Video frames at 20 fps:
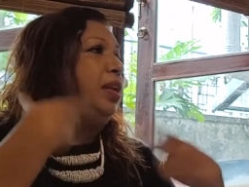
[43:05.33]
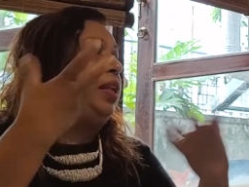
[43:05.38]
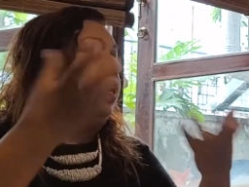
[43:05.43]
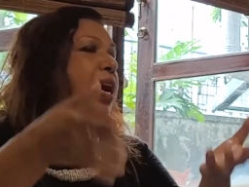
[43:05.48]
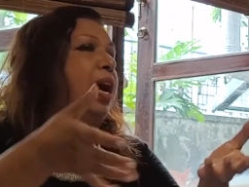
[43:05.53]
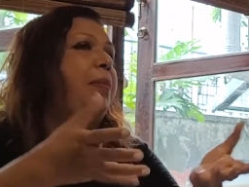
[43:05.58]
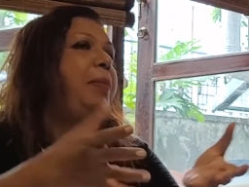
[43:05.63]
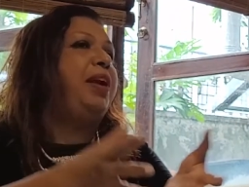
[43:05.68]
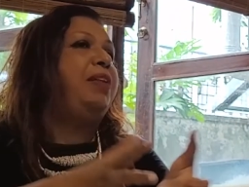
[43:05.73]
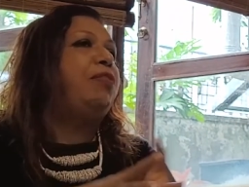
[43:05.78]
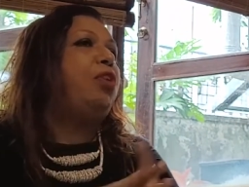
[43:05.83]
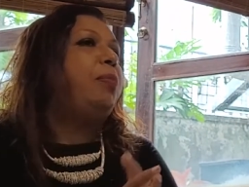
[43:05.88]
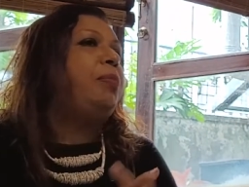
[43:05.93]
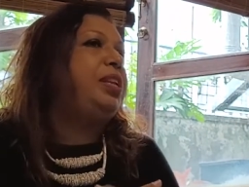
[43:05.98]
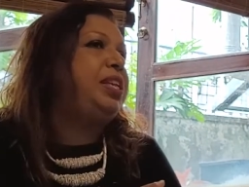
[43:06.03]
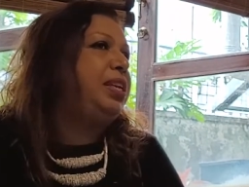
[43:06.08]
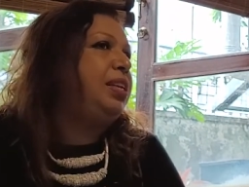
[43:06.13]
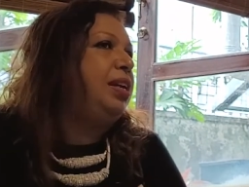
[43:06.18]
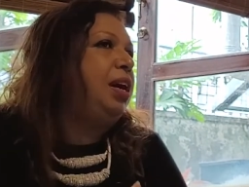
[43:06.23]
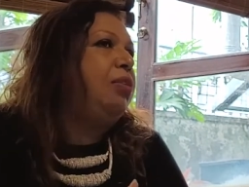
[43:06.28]
they come and
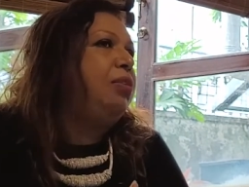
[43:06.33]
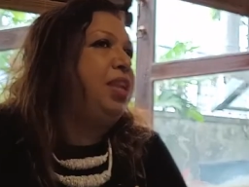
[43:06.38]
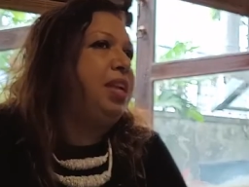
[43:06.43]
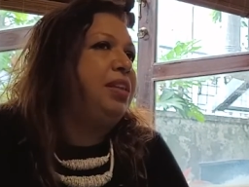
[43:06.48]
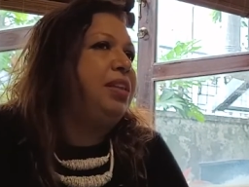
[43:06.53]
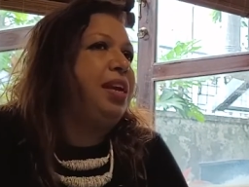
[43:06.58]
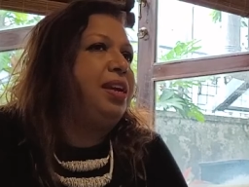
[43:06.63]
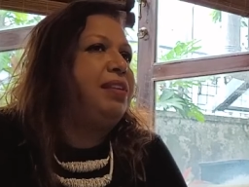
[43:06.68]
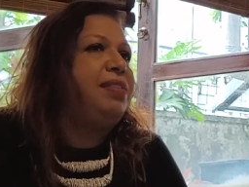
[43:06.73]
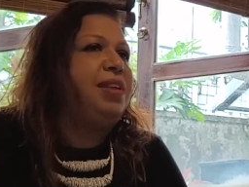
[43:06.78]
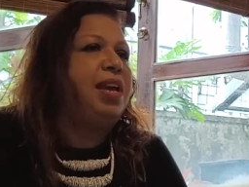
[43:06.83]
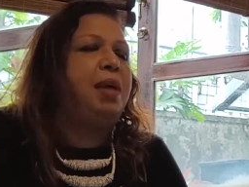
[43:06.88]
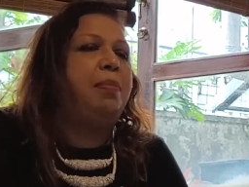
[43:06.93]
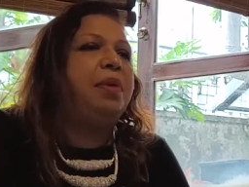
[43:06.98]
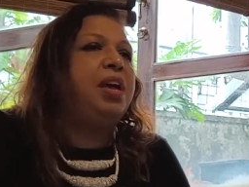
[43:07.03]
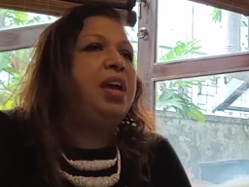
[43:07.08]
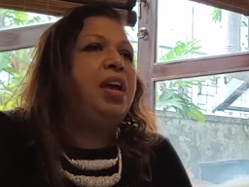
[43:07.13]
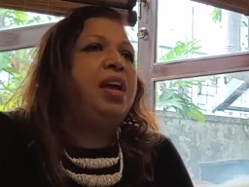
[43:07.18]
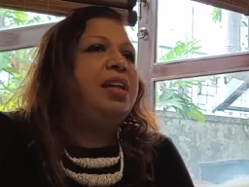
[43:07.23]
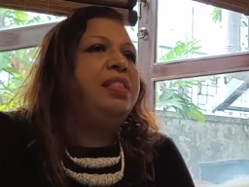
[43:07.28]
vomit it out at the exam.
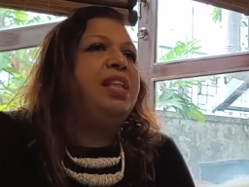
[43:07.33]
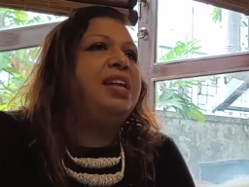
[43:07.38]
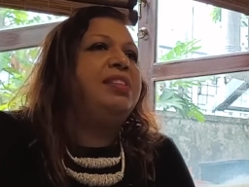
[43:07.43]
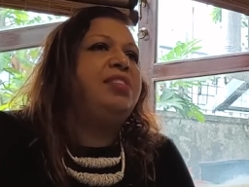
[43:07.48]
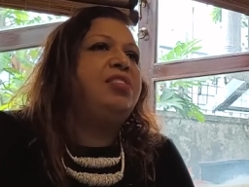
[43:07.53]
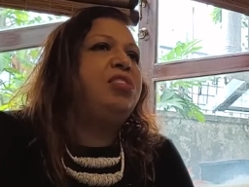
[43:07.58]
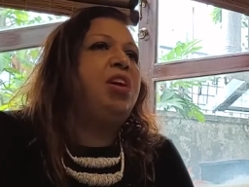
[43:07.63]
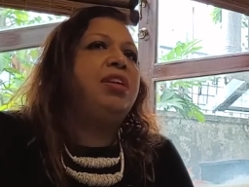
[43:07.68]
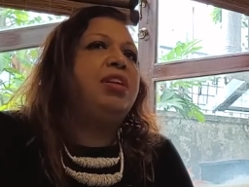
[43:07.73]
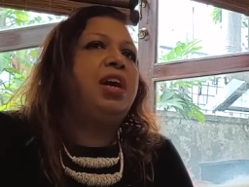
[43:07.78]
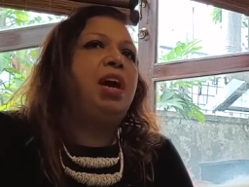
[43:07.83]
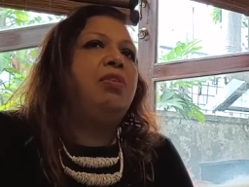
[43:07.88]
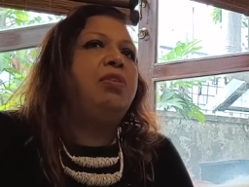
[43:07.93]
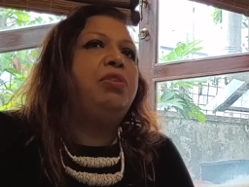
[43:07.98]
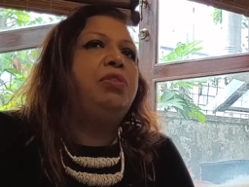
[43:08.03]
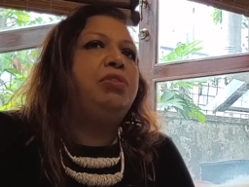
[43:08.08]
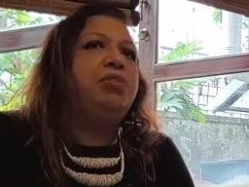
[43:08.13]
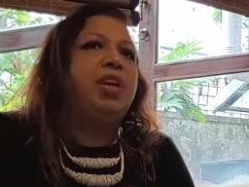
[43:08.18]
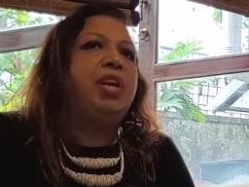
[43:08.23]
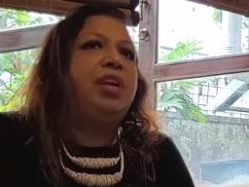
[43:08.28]
That's not how
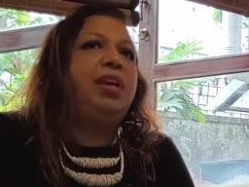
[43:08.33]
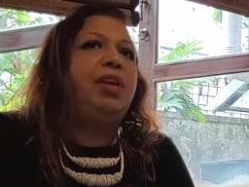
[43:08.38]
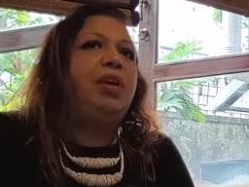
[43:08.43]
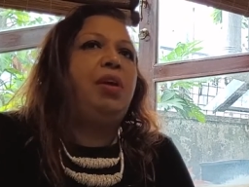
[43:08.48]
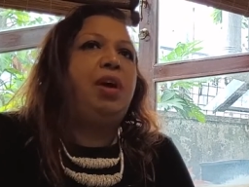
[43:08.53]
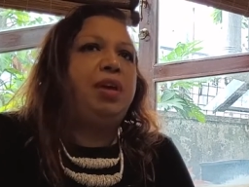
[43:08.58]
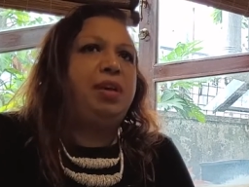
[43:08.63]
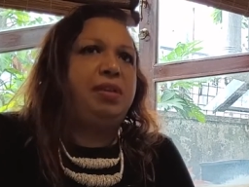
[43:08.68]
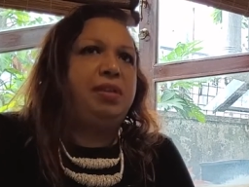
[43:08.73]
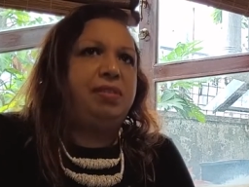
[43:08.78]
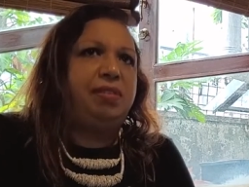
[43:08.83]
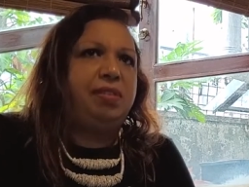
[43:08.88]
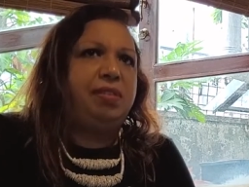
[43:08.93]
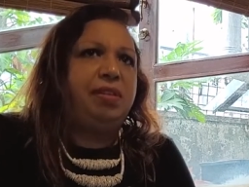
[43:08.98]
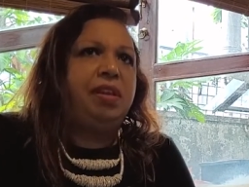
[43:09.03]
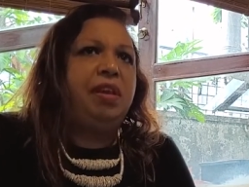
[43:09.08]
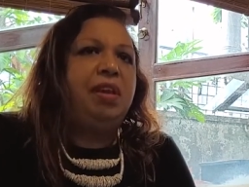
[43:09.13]
you train lawyers.